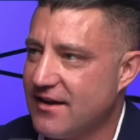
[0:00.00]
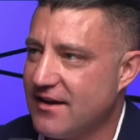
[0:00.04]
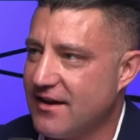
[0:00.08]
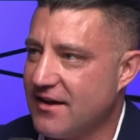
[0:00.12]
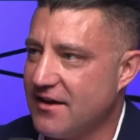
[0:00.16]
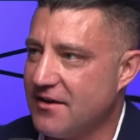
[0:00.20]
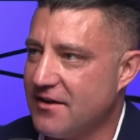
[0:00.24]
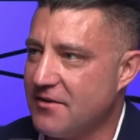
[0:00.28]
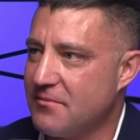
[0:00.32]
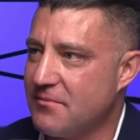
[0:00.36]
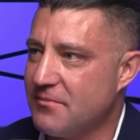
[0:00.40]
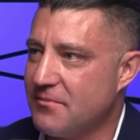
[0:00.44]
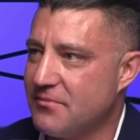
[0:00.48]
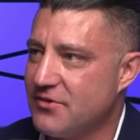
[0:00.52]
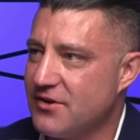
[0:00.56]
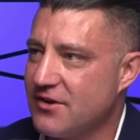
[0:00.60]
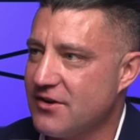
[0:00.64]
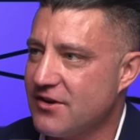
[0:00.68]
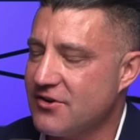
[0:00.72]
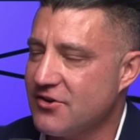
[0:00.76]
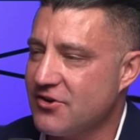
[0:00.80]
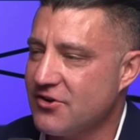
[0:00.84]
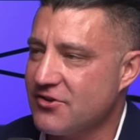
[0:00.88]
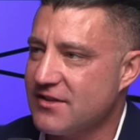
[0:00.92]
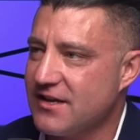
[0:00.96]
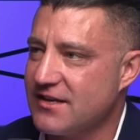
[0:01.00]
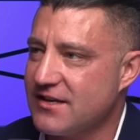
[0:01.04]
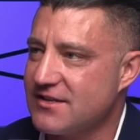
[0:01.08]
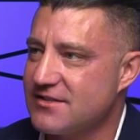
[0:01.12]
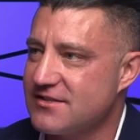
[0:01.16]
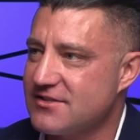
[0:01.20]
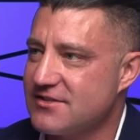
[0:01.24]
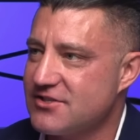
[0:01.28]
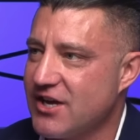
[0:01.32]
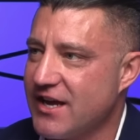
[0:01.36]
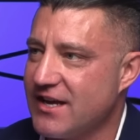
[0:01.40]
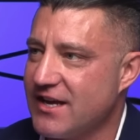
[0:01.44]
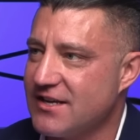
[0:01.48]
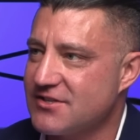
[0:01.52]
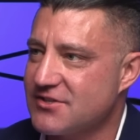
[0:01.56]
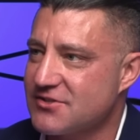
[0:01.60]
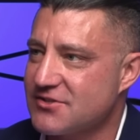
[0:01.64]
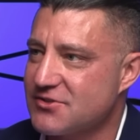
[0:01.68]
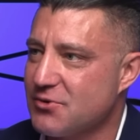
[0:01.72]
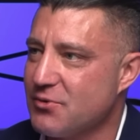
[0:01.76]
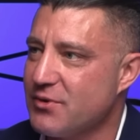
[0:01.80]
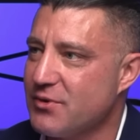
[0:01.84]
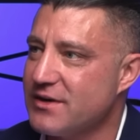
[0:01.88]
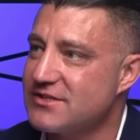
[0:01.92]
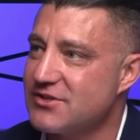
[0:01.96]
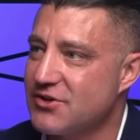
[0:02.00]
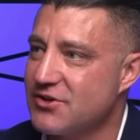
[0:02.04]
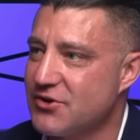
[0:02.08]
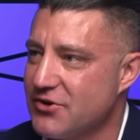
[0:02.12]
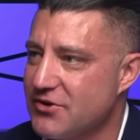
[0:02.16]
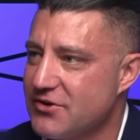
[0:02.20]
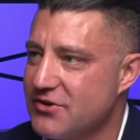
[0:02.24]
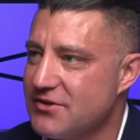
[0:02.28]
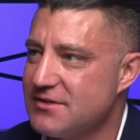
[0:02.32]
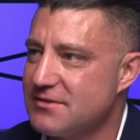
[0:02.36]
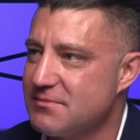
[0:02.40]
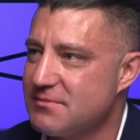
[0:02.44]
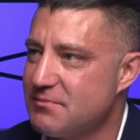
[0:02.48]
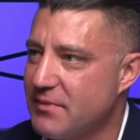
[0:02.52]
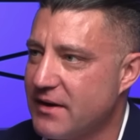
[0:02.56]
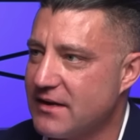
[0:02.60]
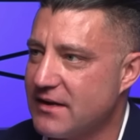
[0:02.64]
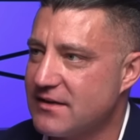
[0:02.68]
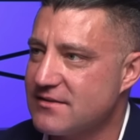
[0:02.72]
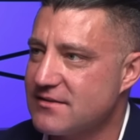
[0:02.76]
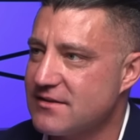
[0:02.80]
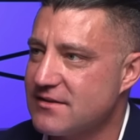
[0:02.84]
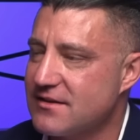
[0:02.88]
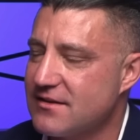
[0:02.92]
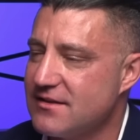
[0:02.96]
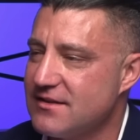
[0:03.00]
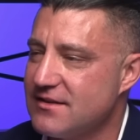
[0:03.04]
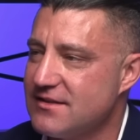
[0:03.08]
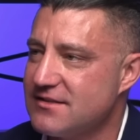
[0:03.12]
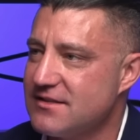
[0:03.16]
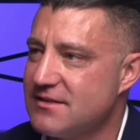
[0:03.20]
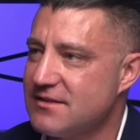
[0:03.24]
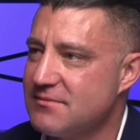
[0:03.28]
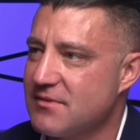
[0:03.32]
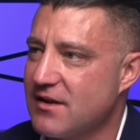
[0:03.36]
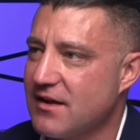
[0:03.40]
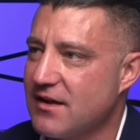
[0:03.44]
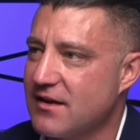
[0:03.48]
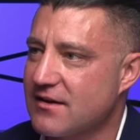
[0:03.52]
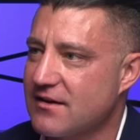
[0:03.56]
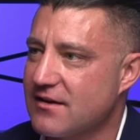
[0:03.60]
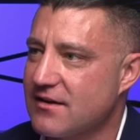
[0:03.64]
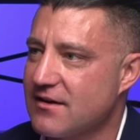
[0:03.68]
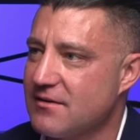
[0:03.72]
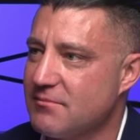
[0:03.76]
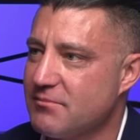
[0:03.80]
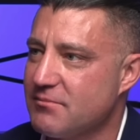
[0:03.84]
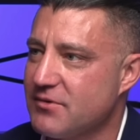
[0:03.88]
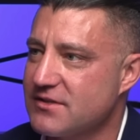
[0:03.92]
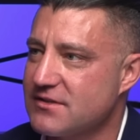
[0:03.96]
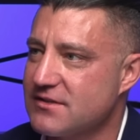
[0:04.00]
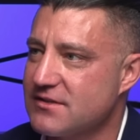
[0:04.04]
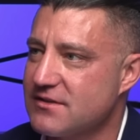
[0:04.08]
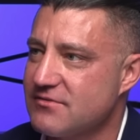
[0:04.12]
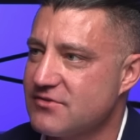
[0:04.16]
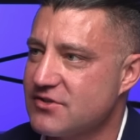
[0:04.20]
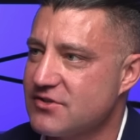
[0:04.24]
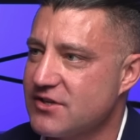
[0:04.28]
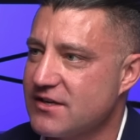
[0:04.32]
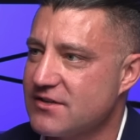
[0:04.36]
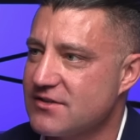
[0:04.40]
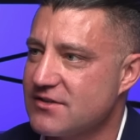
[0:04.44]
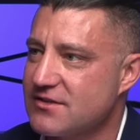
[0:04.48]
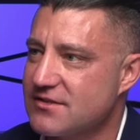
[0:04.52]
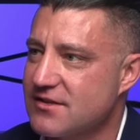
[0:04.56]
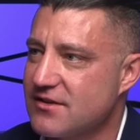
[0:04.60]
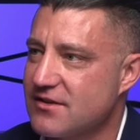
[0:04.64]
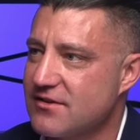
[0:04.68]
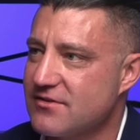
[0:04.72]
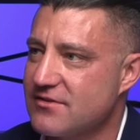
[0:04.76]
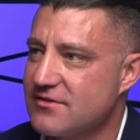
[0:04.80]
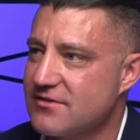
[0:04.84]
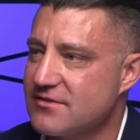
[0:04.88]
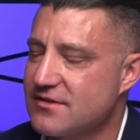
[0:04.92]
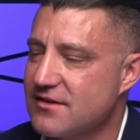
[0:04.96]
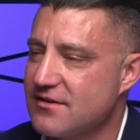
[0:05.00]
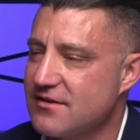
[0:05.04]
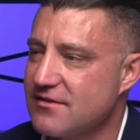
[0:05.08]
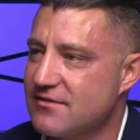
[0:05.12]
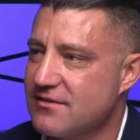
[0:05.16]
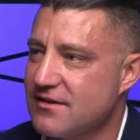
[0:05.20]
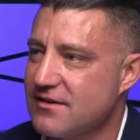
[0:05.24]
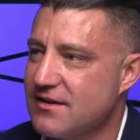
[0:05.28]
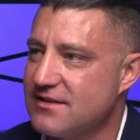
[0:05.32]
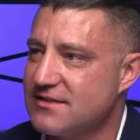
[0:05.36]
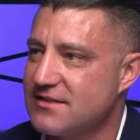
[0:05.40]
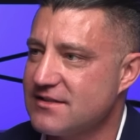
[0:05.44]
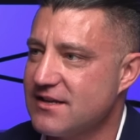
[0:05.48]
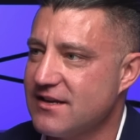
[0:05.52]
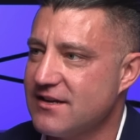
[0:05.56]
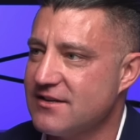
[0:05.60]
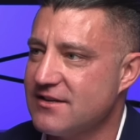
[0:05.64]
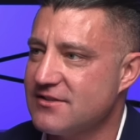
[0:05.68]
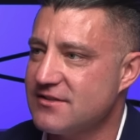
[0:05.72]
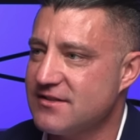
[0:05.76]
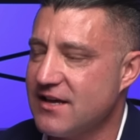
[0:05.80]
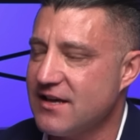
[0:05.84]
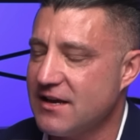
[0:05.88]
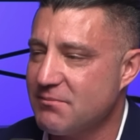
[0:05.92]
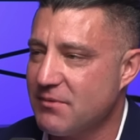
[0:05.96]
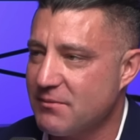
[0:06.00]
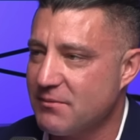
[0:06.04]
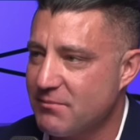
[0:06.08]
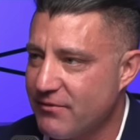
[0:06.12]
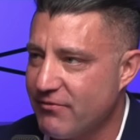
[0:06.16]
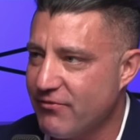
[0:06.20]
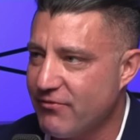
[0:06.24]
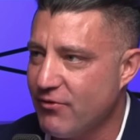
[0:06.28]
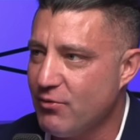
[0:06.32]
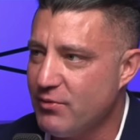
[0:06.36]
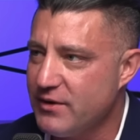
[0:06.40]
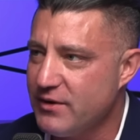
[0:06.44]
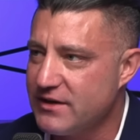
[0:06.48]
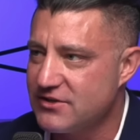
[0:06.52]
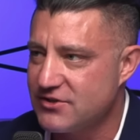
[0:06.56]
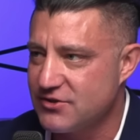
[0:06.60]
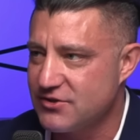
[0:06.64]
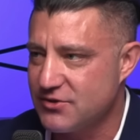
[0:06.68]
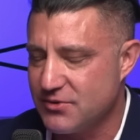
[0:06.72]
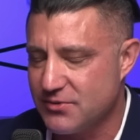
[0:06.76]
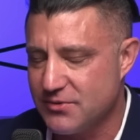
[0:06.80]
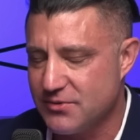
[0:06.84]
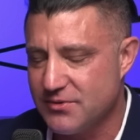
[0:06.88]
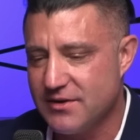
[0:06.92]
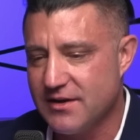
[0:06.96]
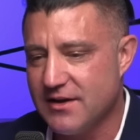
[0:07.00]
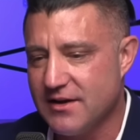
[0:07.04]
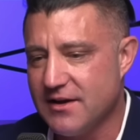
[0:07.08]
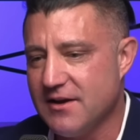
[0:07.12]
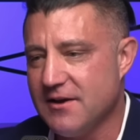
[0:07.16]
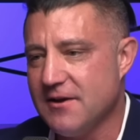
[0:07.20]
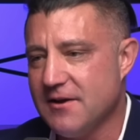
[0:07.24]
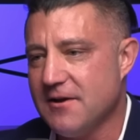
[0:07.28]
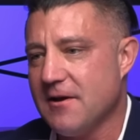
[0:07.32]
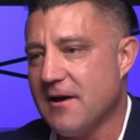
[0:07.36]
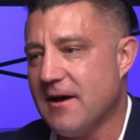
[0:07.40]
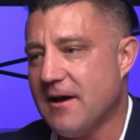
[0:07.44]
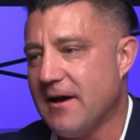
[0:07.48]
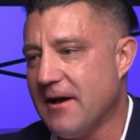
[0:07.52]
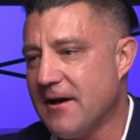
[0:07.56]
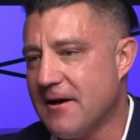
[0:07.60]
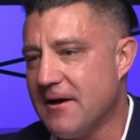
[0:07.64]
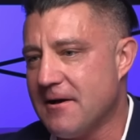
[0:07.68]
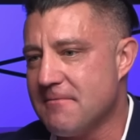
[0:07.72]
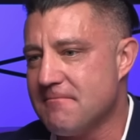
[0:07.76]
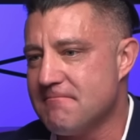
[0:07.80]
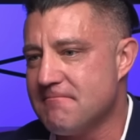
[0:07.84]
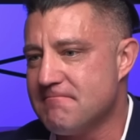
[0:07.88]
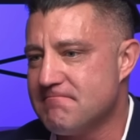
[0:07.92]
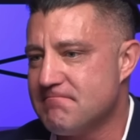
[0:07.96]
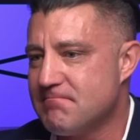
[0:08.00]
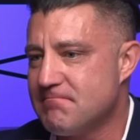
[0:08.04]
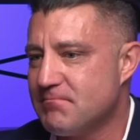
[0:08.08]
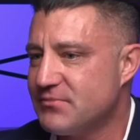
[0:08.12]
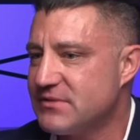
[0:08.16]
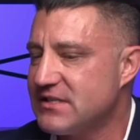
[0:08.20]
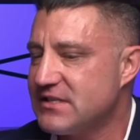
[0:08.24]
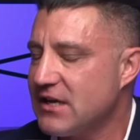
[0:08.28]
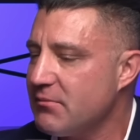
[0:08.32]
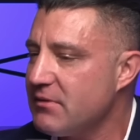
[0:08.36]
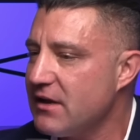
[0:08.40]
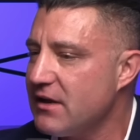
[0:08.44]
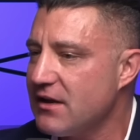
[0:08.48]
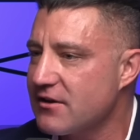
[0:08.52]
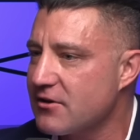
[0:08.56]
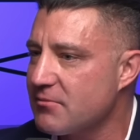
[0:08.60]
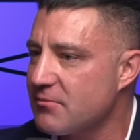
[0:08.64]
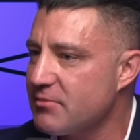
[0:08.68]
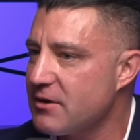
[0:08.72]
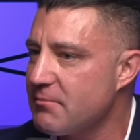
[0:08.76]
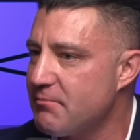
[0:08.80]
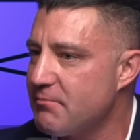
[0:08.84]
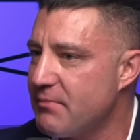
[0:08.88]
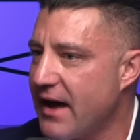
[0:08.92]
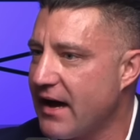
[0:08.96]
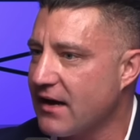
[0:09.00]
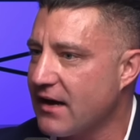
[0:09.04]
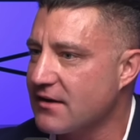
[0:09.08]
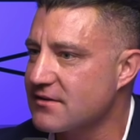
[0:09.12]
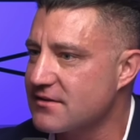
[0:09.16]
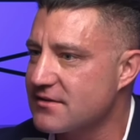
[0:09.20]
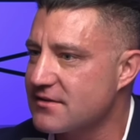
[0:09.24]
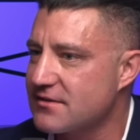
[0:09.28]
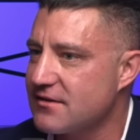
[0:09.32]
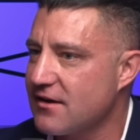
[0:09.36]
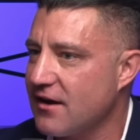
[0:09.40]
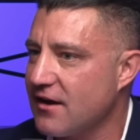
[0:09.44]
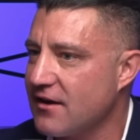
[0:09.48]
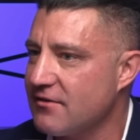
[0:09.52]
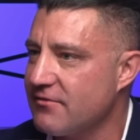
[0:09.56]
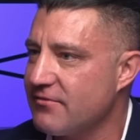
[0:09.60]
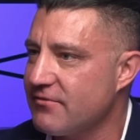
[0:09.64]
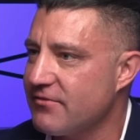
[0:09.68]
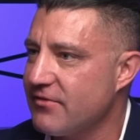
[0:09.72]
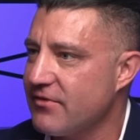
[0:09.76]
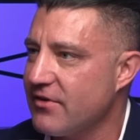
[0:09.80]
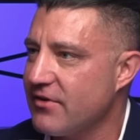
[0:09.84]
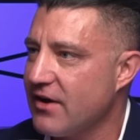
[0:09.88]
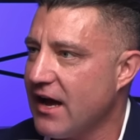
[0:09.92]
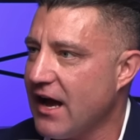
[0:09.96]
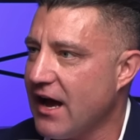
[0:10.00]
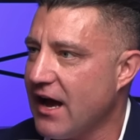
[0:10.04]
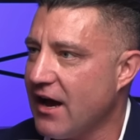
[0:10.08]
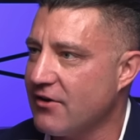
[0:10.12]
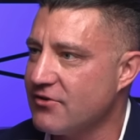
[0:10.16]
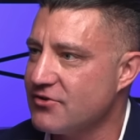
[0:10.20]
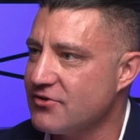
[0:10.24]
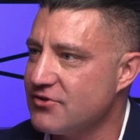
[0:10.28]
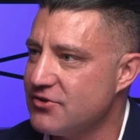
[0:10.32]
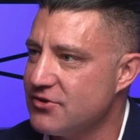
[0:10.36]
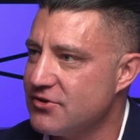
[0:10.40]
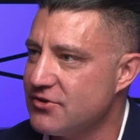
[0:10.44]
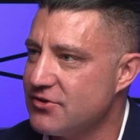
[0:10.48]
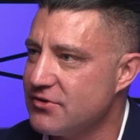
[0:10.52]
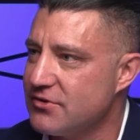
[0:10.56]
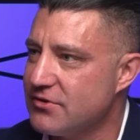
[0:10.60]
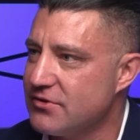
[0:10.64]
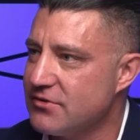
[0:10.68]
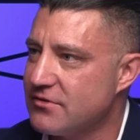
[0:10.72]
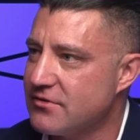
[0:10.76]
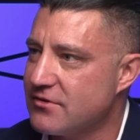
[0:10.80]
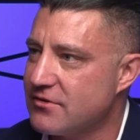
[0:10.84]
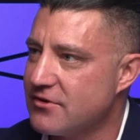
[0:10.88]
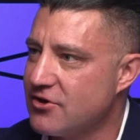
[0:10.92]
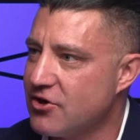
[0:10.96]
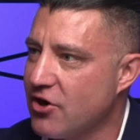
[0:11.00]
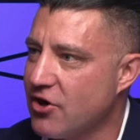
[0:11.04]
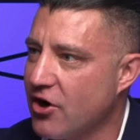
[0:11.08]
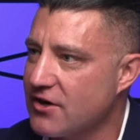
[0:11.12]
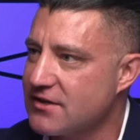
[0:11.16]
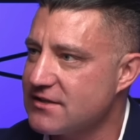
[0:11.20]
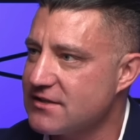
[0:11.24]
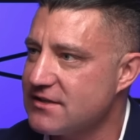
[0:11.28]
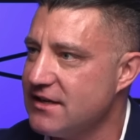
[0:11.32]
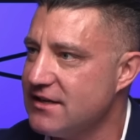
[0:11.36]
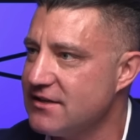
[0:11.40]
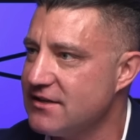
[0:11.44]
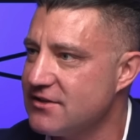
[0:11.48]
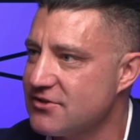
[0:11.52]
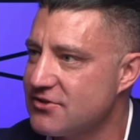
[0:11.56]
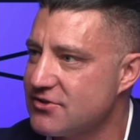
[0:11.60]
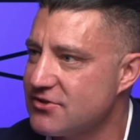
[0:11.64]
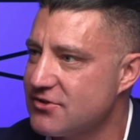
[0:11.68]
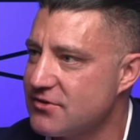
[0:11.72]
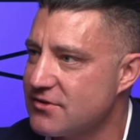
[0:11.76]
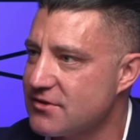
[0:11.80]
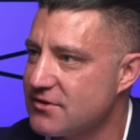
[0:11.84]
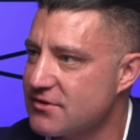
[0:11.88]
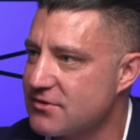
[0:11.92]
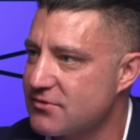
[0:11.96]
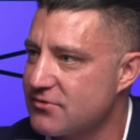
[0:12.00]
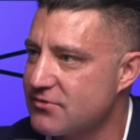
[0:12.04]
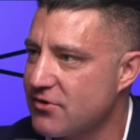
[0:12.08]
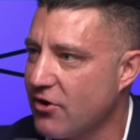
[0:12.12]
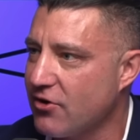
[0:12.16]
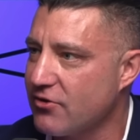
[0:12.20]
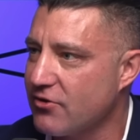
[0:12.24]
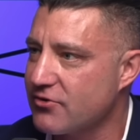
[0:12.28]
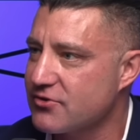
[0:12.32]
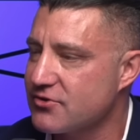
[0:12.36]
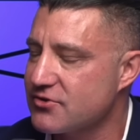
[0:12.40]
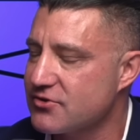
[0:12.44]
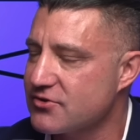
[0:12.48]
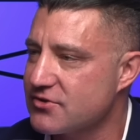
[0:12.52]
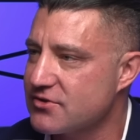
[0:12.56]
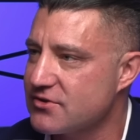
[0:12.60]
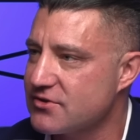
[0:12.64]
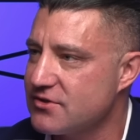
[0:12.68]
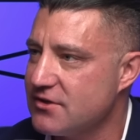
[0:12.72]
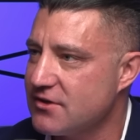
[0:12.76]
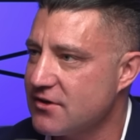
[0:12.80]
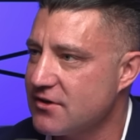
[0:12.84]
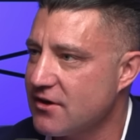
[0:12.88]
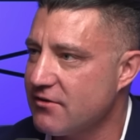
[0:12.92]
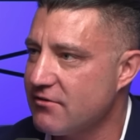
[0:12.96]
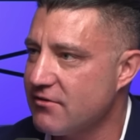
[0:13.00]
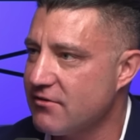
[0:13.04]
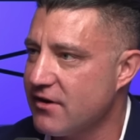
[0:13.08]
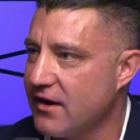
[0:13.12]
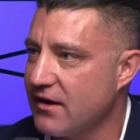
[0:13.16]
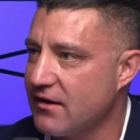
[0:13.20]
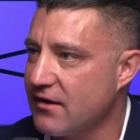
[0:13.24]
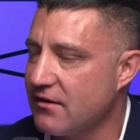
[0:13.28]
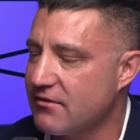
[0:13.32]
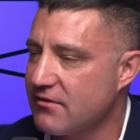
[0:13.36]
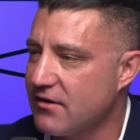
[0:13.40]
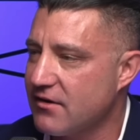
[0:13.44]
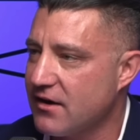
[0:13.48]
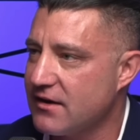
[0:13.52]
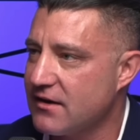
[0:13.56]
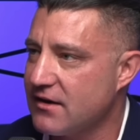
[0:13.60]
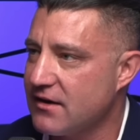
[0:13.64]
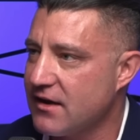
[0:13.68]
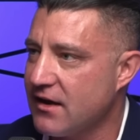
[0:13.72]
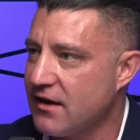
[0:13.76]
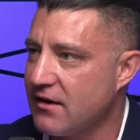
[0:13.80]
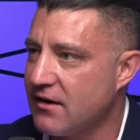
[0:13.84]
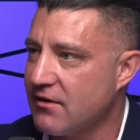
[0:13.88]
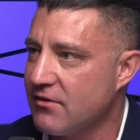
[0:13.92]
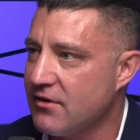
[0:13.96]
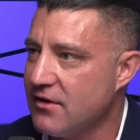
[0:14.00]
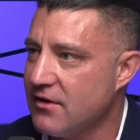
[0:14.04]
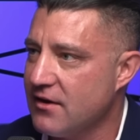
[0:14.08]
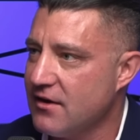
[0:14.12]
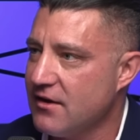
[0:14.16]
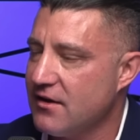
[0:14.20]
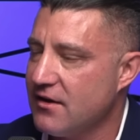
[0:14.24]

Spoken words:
Not that change is always good, but these seem like positive changes. So let's get into that. But before we do, tell me a little bit about kind of how you got into this role, because right now.